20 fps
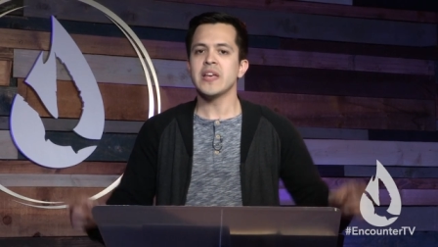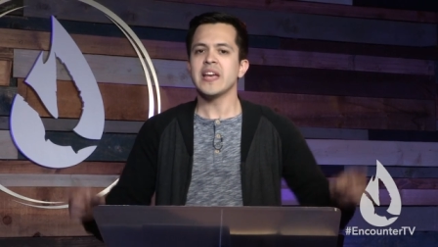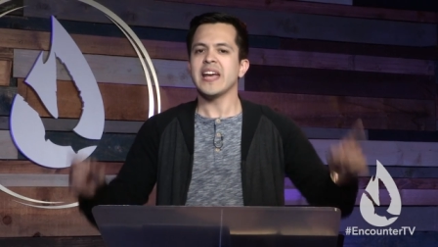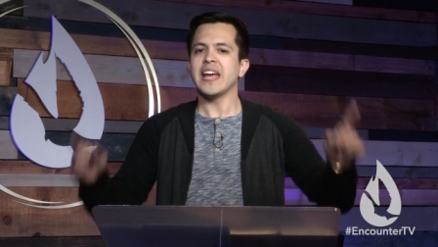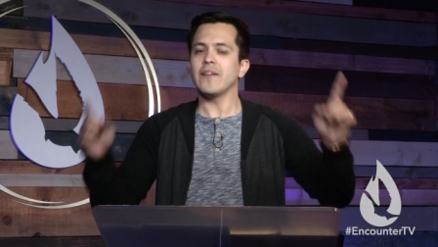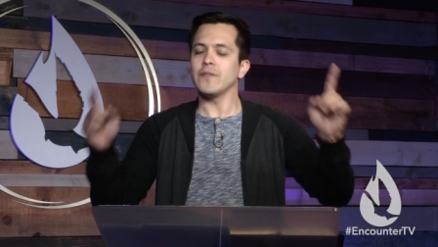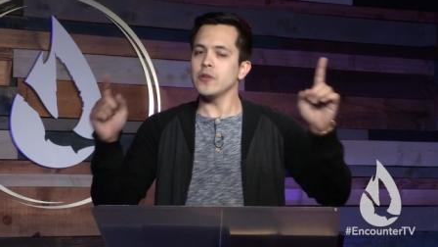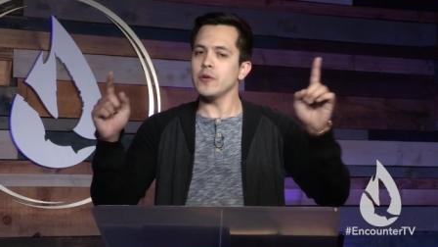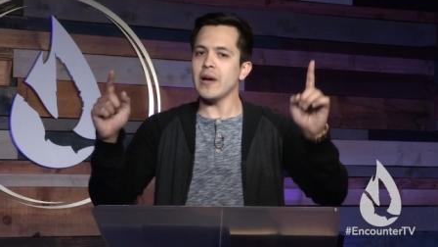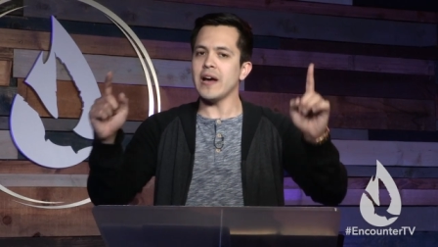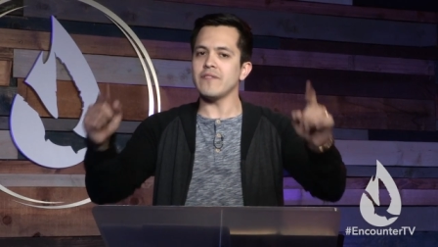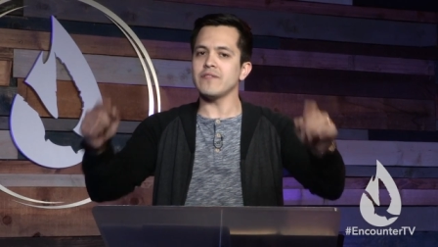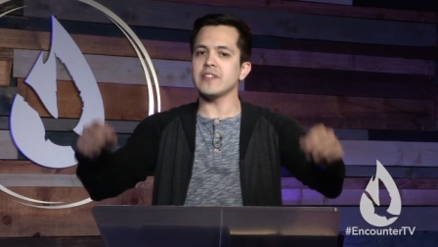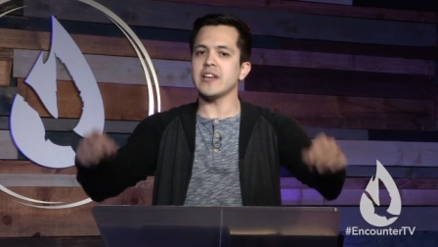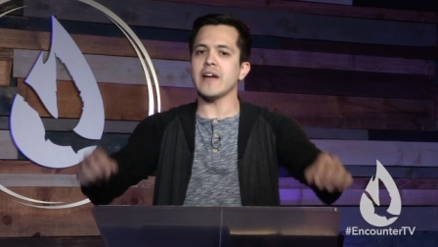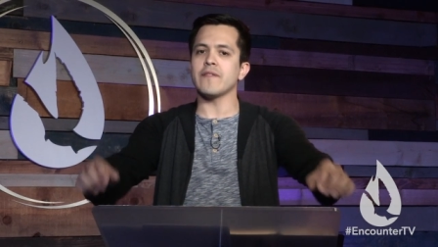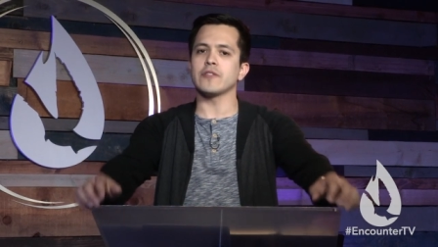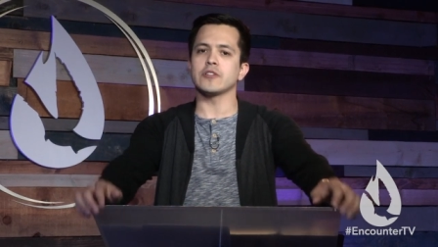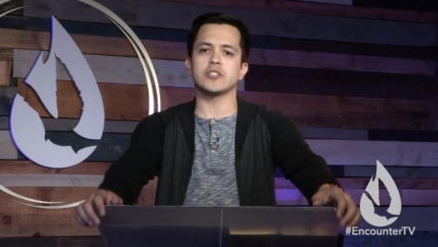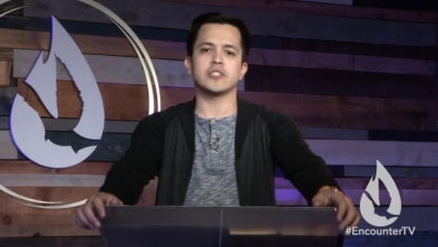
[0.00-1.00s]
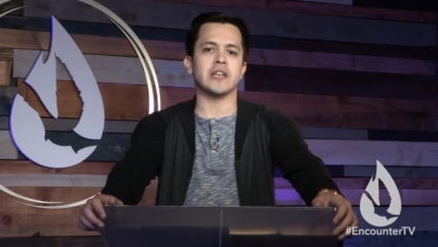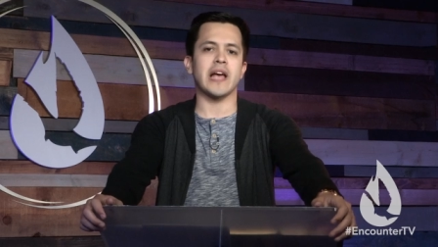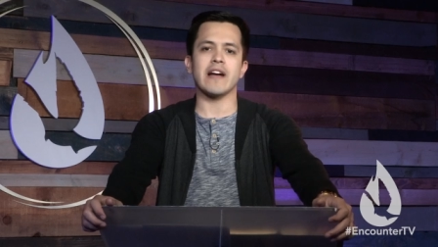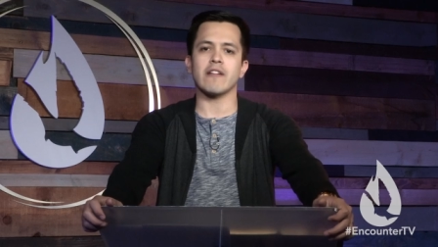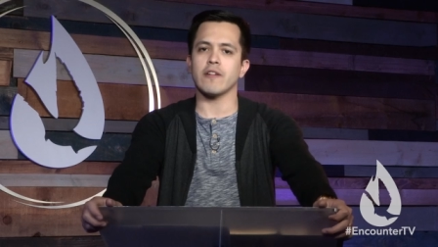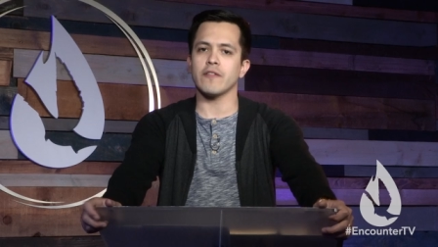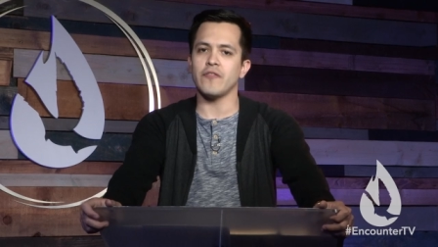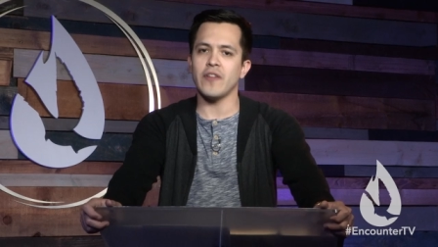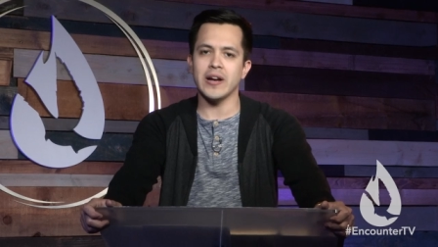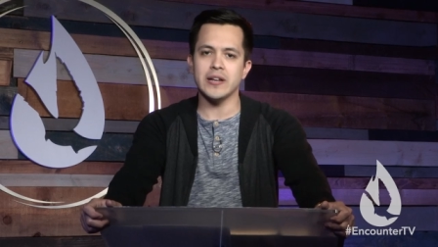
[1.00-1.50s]
if you have never
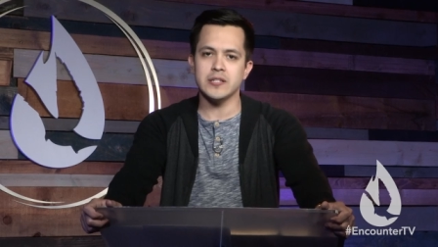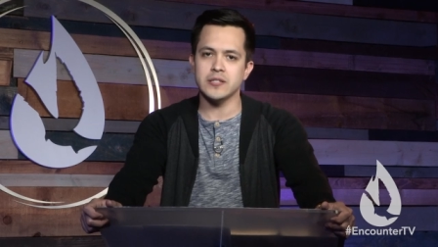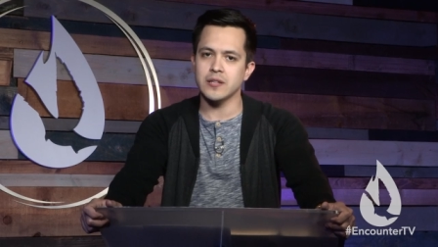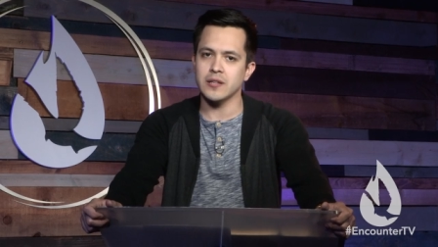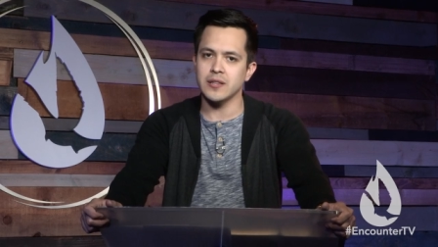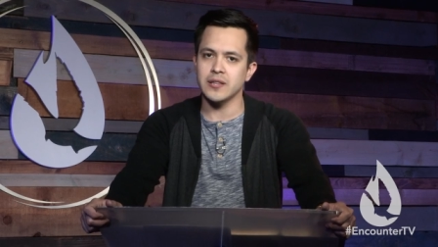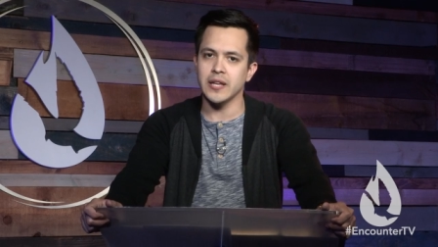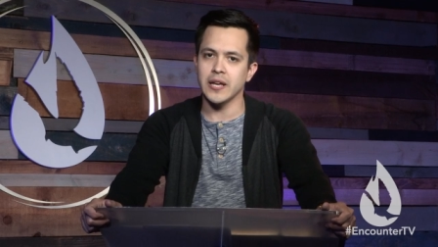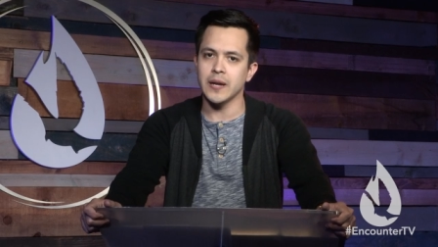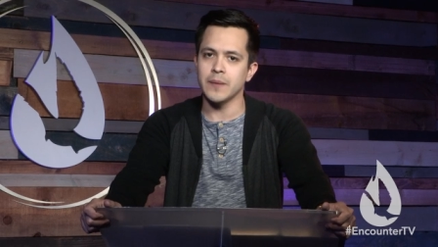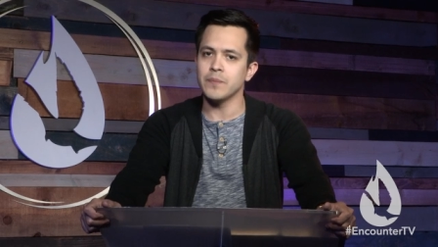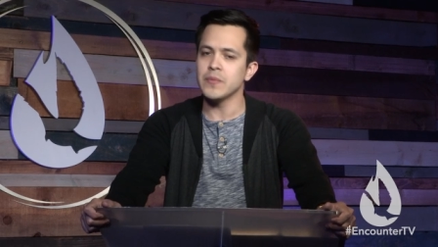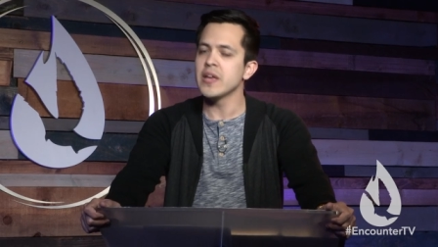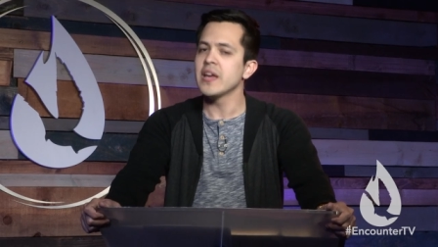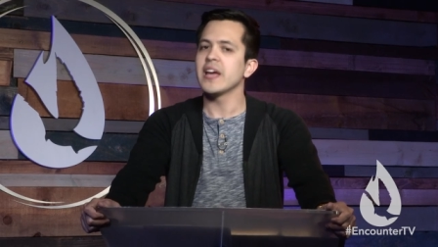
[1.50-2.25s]
sacrificed a thing,